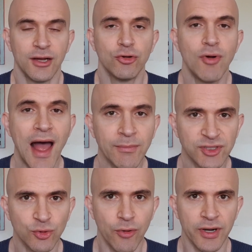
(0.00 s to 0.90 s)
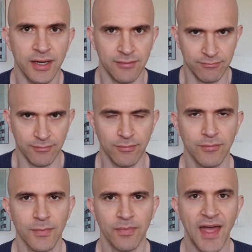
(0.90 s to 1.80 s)
crime story
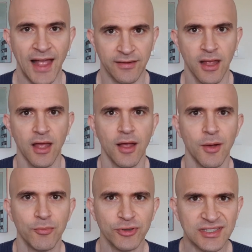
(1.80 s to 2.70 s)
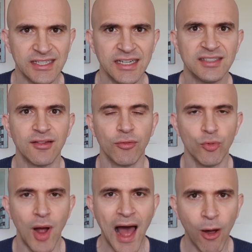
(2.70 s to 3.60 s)
that proceeds
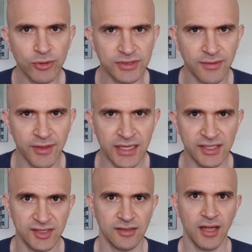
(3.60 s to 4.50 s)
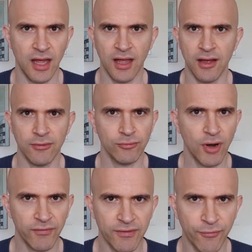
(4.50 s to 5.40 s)
throughout these
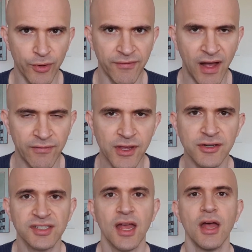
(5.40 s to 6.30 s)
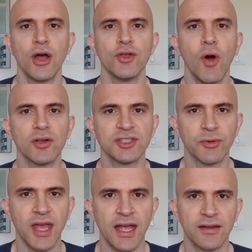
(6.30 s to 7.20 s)
roughly 45 years, you also
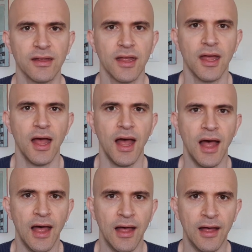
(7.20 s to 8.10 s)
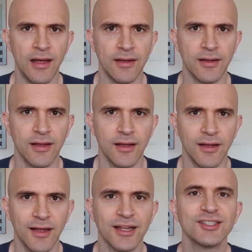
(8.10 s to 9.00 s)
get a
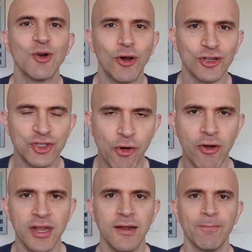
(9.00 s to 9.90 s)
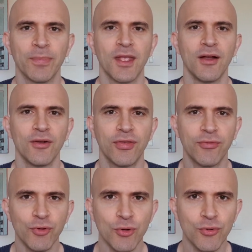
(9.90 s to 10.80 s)
historical journey
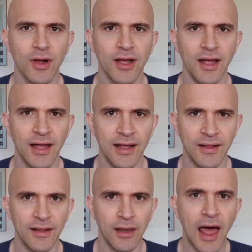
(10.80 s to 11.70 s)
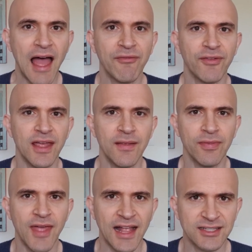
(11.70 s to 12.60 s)
through life
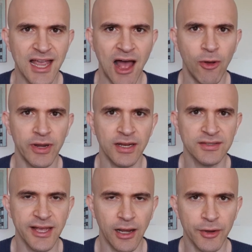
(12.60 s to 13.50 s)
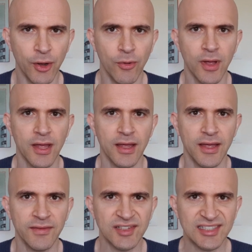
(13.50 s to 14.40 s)
in that town, in Delano,
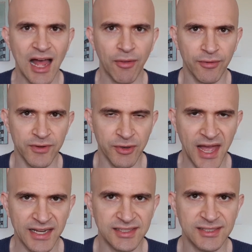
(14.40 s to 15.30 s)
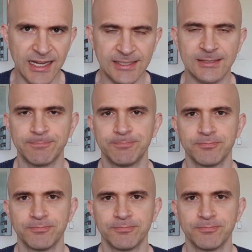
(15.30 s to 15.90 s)
in the south of the United States.